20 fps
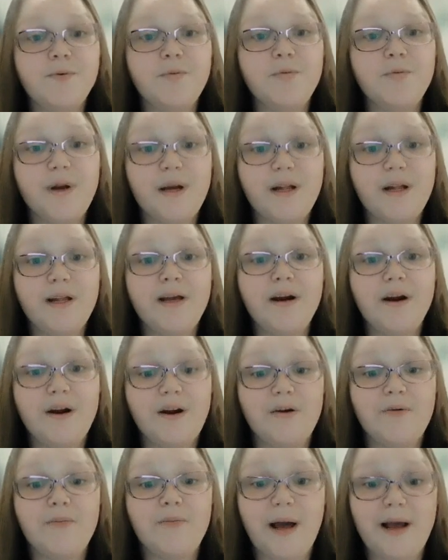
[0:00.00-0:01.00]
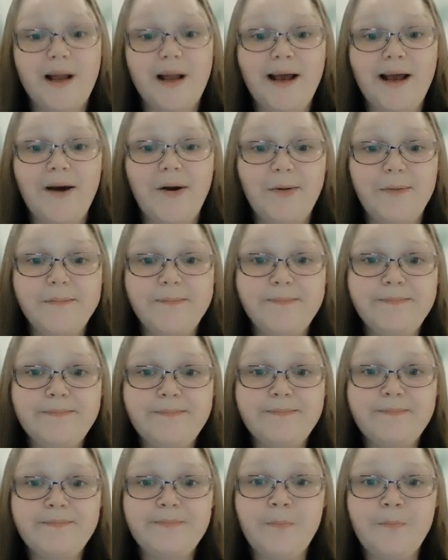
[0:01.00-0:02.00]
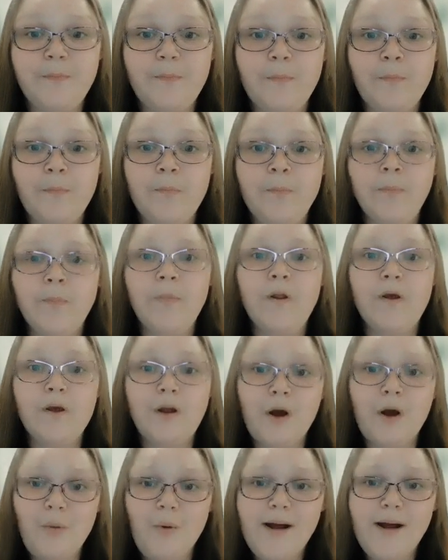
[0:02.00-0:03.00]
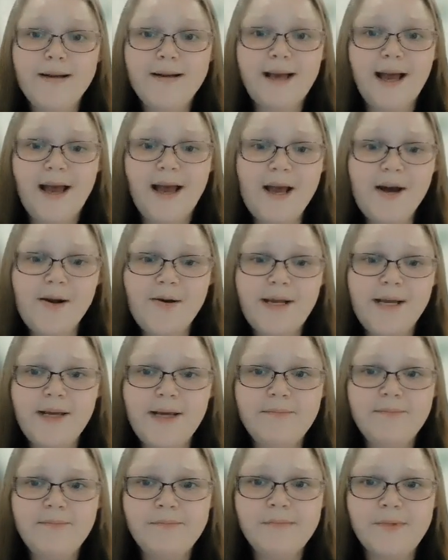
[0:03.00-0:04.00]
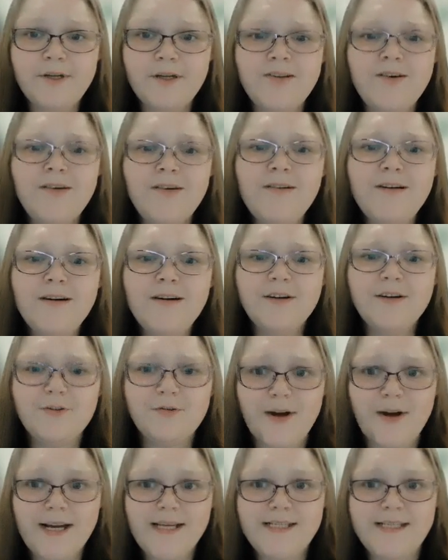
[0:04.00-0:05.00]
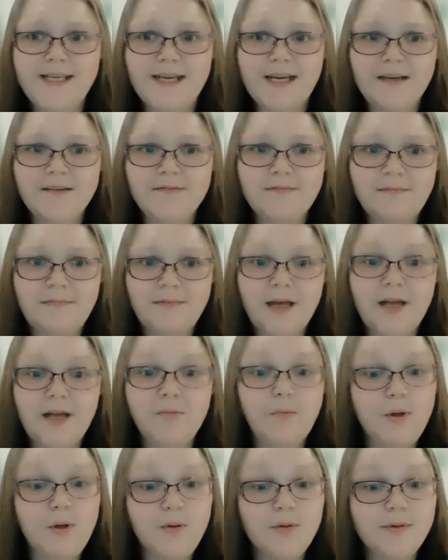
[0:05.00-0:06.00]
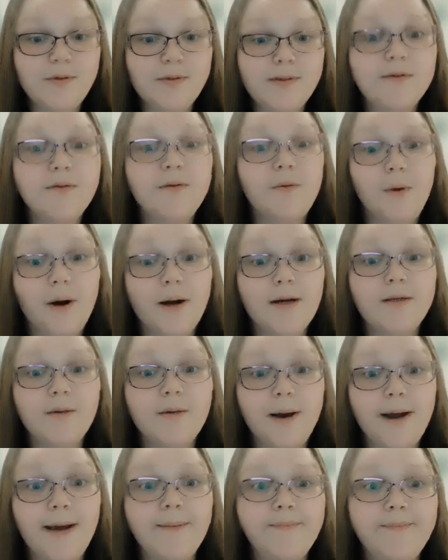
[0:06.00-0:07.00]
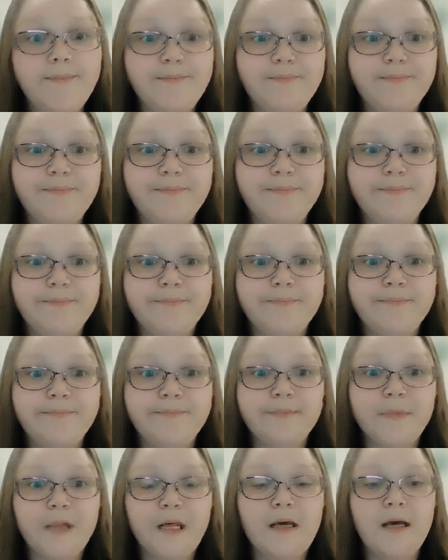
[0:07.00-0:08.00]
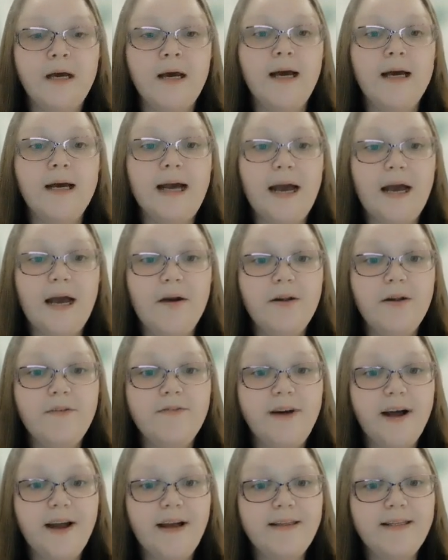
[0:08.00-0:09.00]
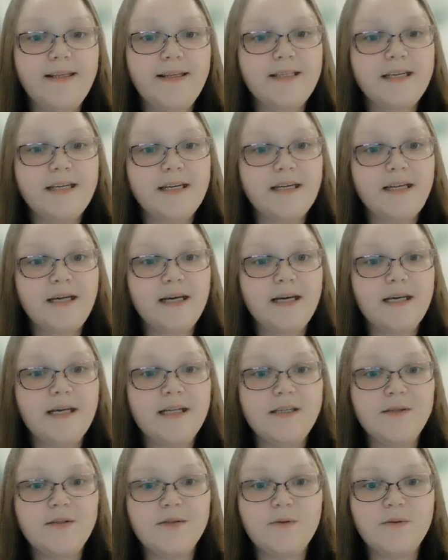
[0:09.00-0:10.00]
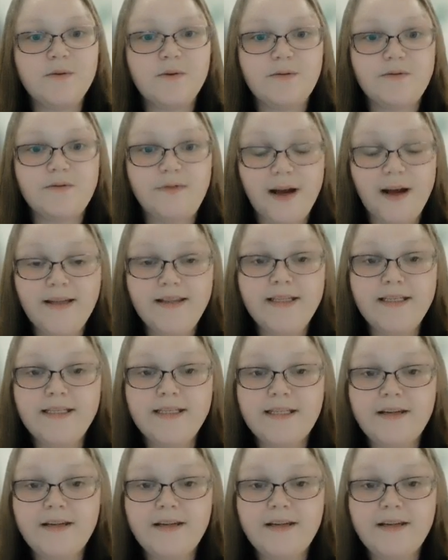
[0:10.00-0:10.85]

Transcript: were really hurt by now. "You know what, Coyote? You're crazy." And Moose walked away. Coyote finally did find